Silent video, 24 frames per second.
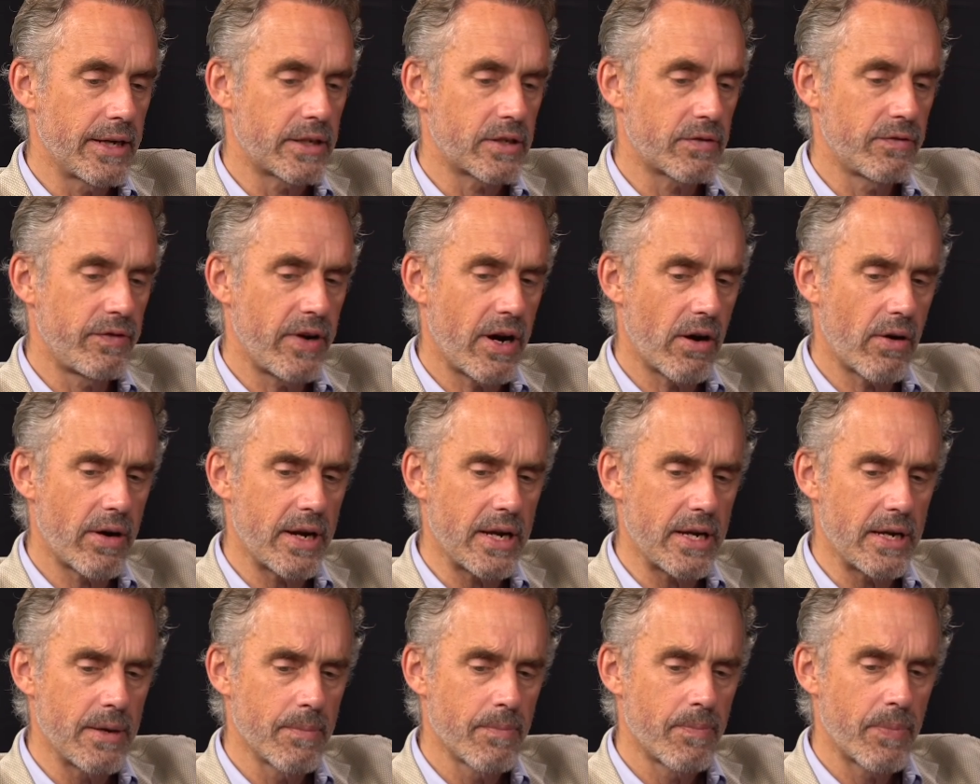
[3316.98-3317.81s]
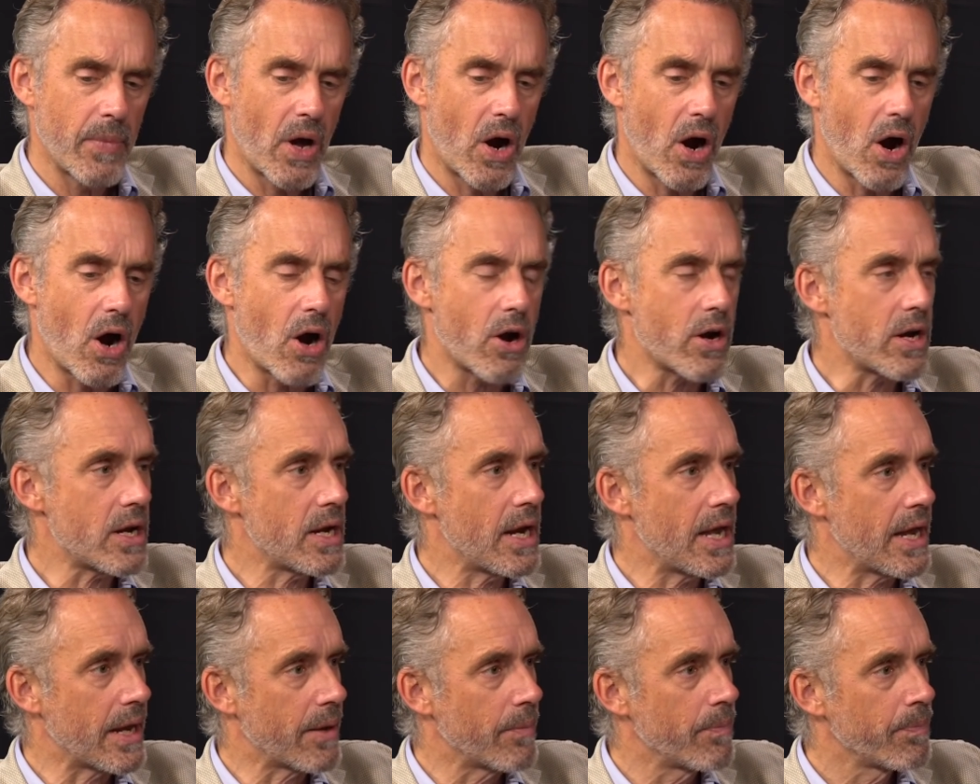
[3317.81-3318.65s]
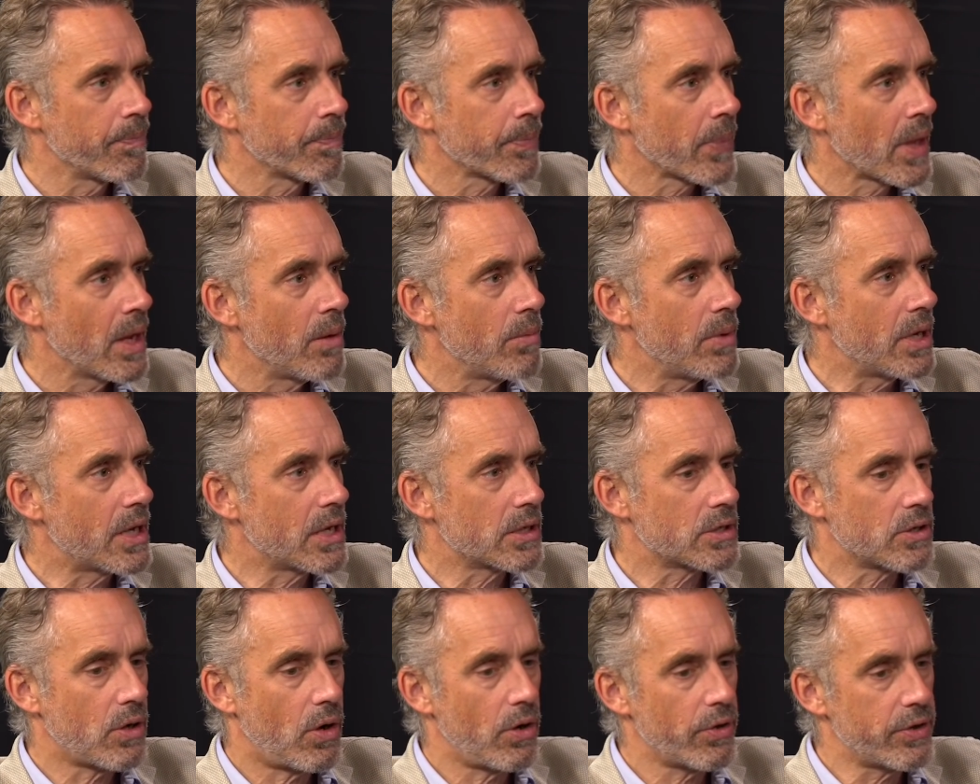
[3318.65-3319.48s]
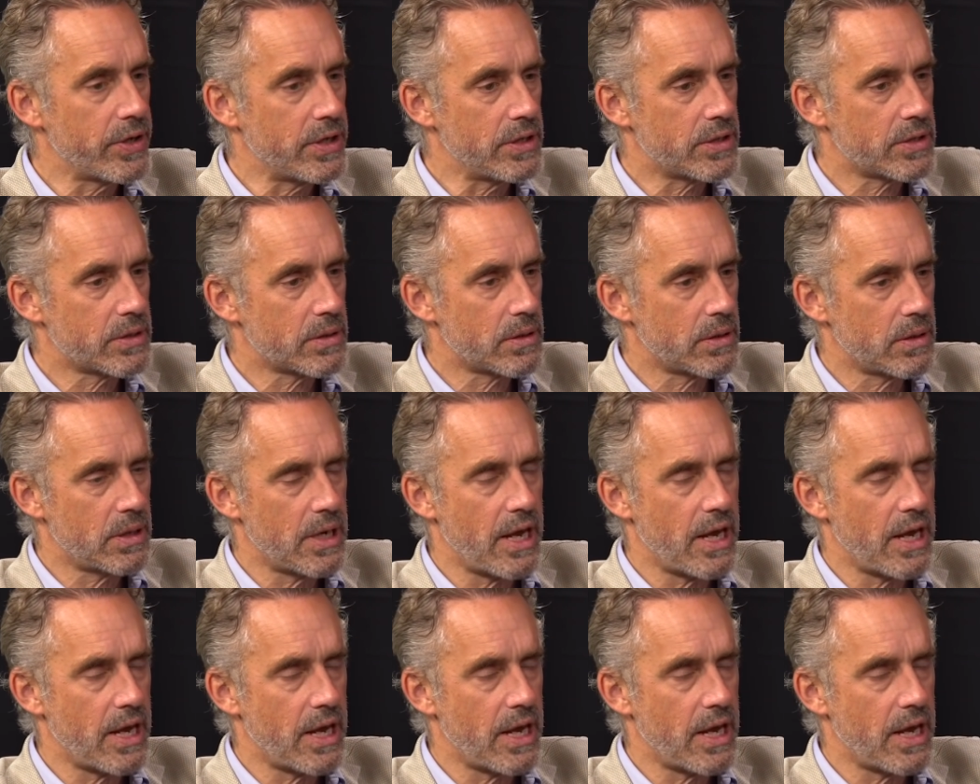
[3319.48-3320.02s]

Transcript: it's very heartening because all these